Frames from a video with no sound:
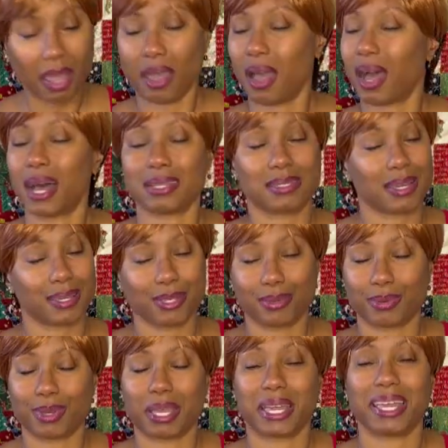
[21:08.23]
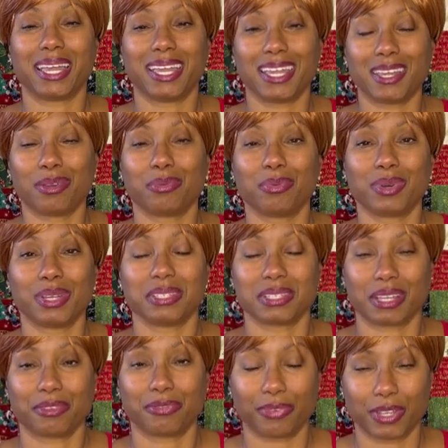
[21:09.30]
I tell you, it was a
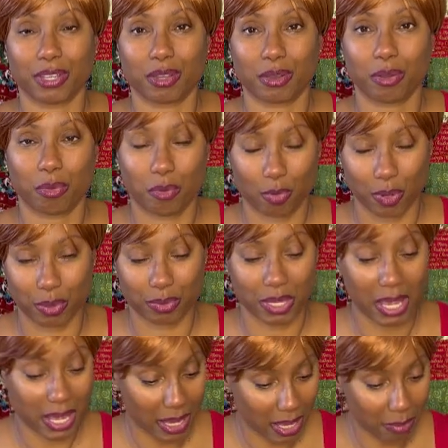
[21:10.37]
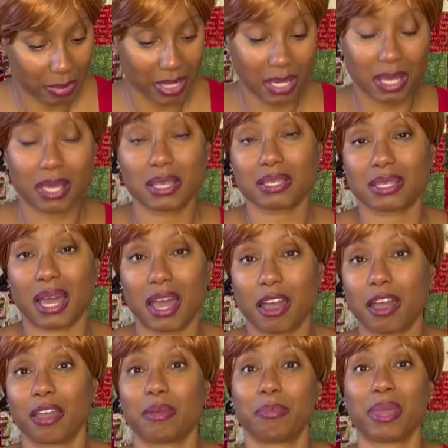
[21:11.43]
free quilt. And because I
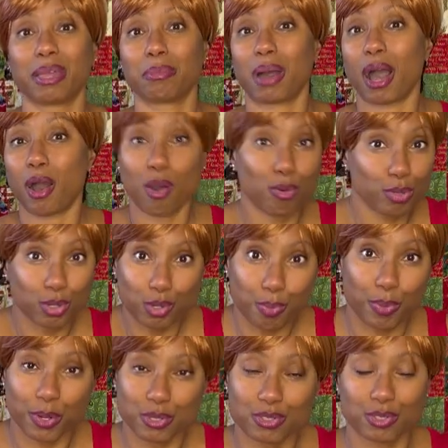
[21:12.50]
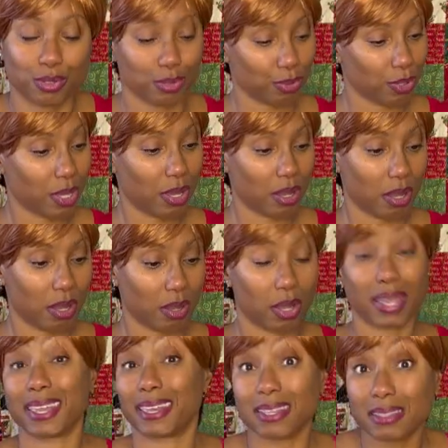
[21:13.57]
make my own little personal
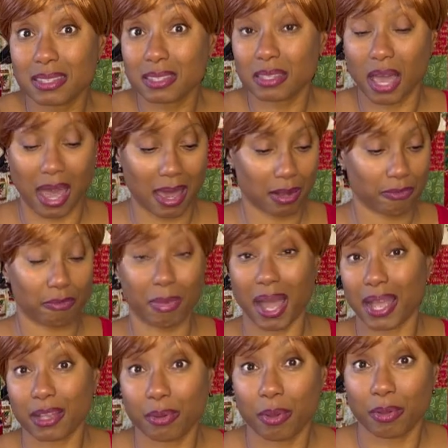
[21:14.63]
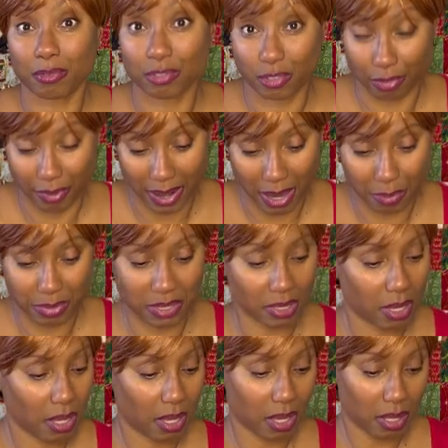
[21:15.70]
kits out of my scraps,
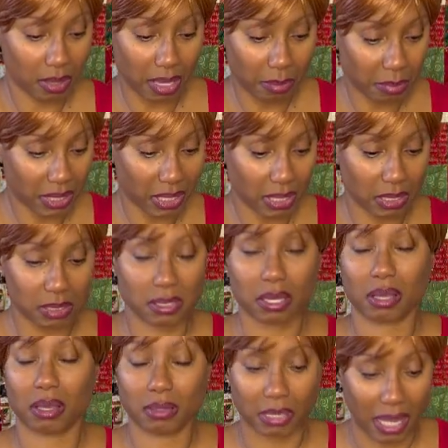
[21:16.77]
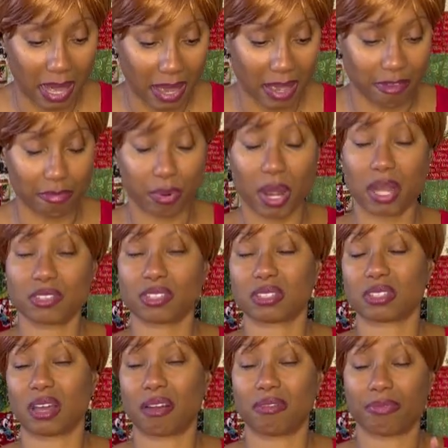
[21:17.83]
that means I have projects. I
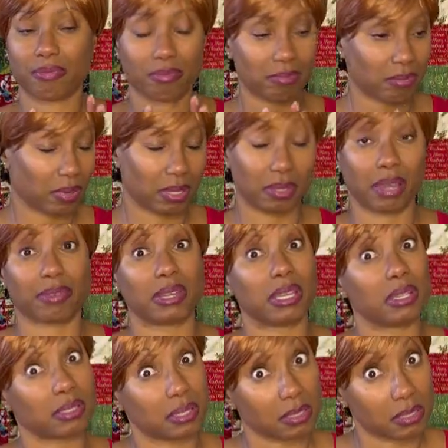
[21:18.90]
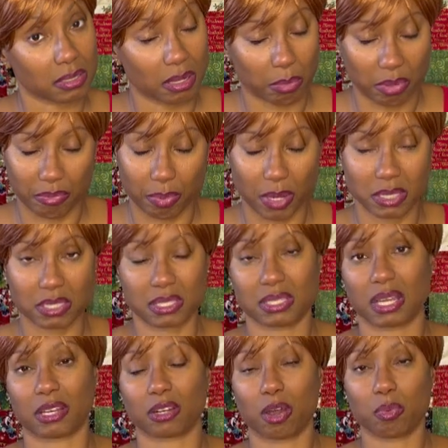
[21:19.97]
have an endless number of projects I
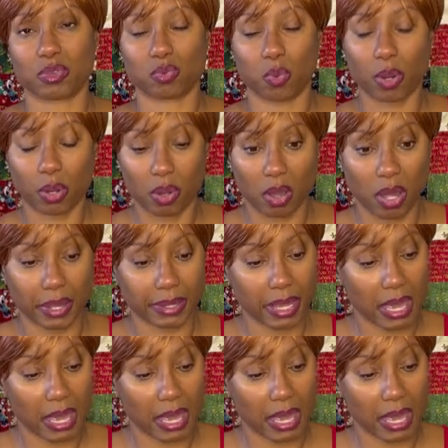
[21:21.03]
can always work on.